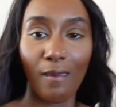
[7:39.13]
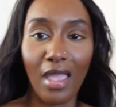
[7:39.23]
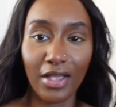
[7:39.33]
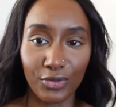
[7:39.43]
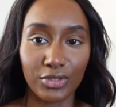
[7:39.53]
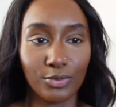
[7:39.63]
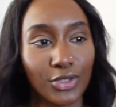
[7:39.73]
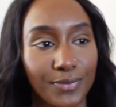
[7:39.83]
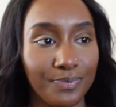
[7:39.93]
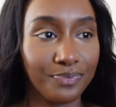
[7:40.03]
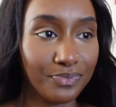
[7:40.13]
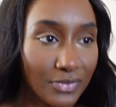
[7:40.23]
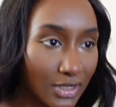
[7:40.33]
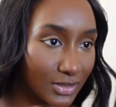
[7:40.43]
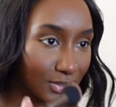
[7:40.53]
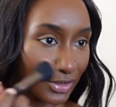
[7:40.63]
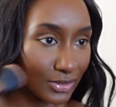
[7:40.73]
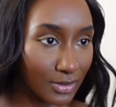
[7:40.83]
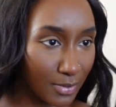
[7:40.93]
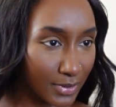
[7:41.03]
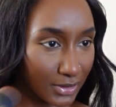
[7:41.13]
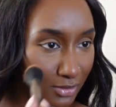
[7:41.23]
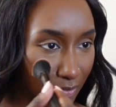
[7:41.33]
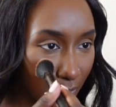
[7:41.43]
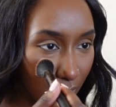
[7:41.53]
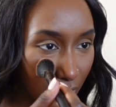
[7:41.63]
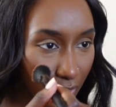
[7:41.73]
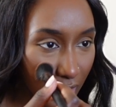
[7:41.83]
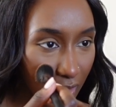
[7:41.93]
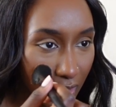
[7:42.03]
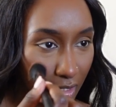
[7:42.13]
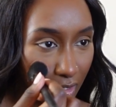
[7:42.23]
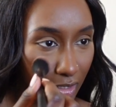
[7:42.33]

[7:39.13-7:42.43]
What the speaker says: I could use some more. So I'm gonna put a little bit more